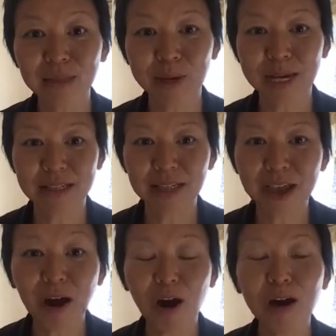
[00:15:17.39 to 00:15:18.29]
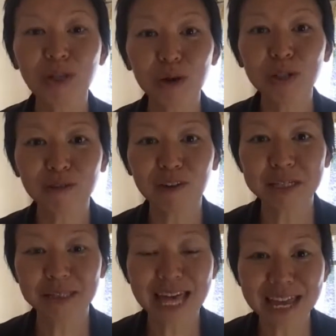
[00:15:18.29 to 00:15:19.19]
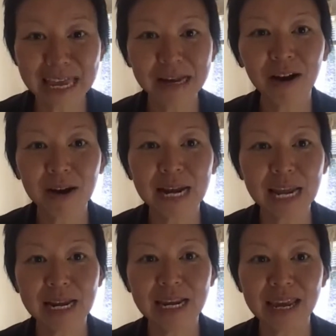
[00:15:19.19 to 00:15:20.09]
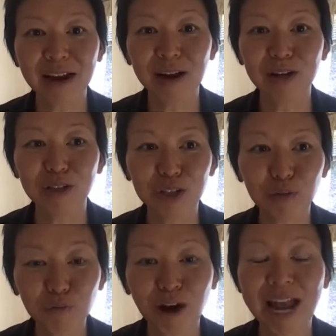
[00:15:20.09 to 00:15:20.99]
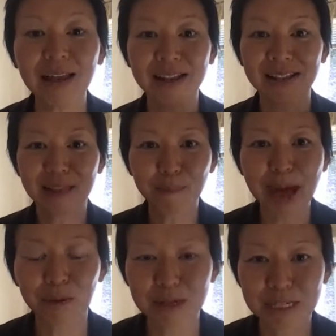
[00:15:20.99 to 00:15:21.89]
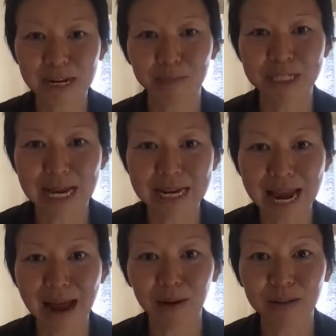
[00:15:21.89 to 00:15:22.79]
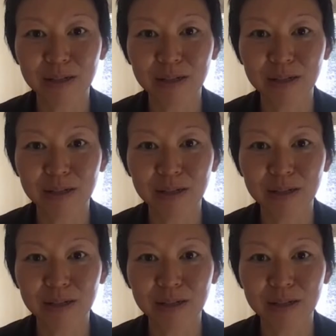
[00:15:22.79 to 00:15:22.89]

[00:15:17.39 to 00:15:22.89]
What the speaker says: because there are those of us that incarnated here to write the backwards and upside down,